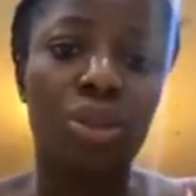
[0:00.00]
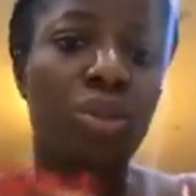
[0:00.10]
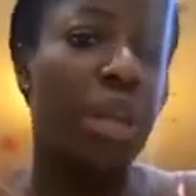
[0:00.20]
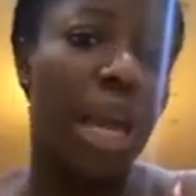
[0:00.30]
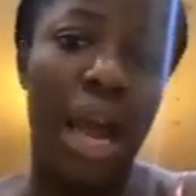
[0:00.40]
You
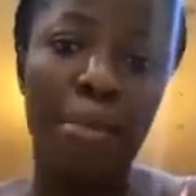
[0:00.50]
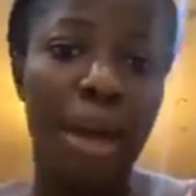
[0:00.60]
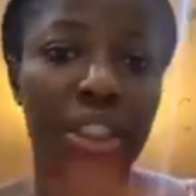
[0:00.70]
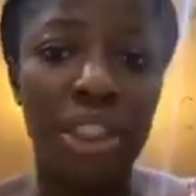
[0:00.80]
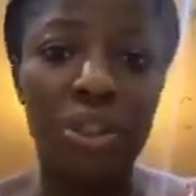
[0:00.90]
know, like, I'm
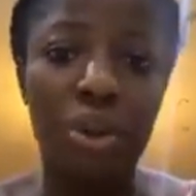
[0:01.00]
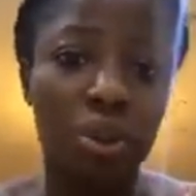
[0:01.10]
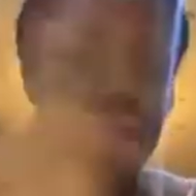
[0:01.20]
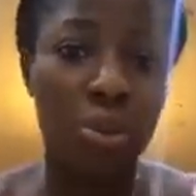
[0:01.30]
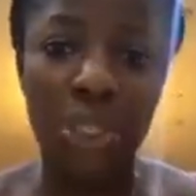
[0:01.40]
actually
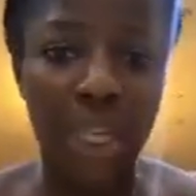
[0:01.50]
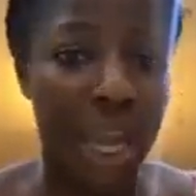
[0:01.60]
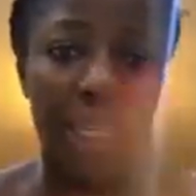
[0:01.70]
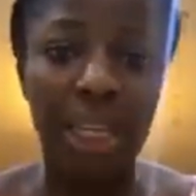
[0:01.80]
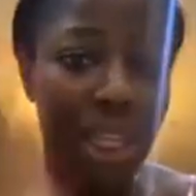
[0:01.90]
not
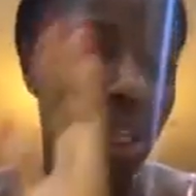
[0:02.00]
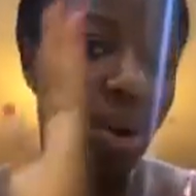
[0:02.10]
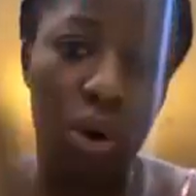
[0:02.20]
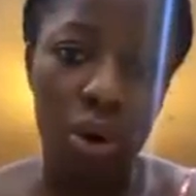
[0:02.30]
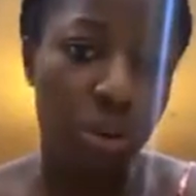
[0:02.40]
doing
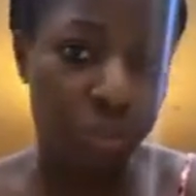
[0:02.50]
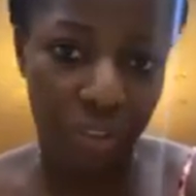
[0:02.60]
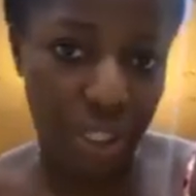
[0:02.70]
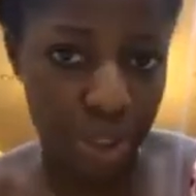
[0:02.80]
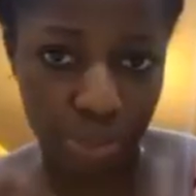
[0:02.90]
anything on
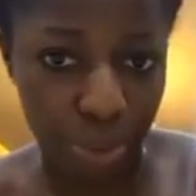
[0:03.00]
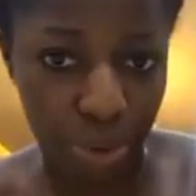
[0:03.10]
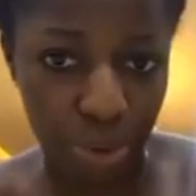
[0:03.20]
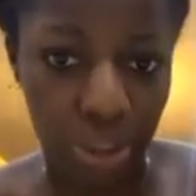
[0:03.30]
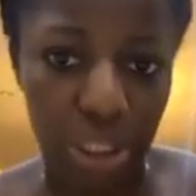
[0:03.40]

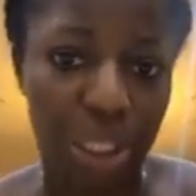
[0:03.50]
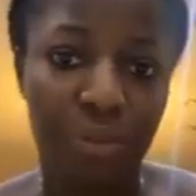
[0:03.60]
Facebook.